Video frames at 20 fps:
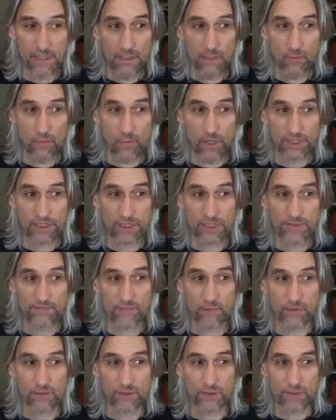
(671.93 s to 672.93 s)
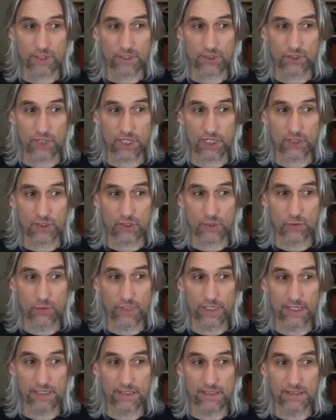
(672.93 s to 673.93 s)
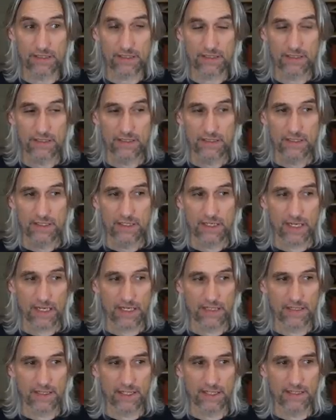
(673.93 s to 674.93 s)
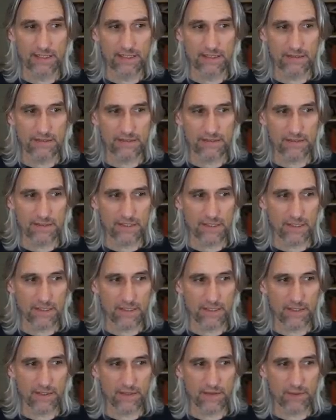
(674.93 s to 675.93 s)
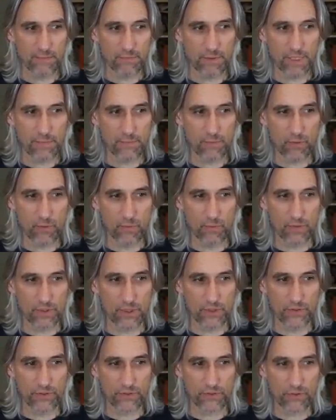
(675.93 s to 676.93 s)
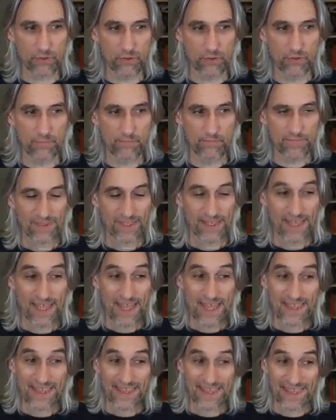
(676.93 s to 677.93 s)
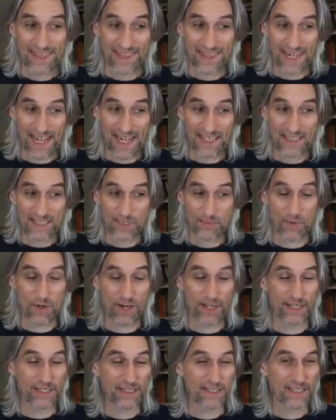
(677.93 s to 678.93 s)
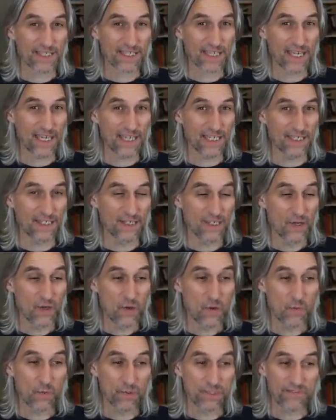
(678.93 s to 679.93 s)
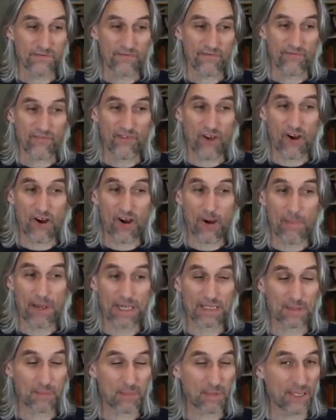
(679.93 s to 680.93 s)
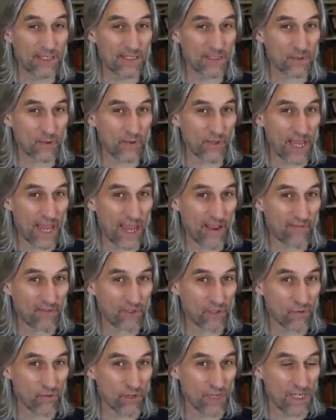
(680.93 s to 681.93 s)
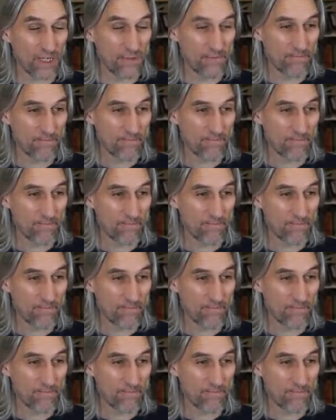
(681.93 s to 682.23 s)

White is forced to exchange queens, and then the b pawn will go through. That's why the king was far better placed on f three.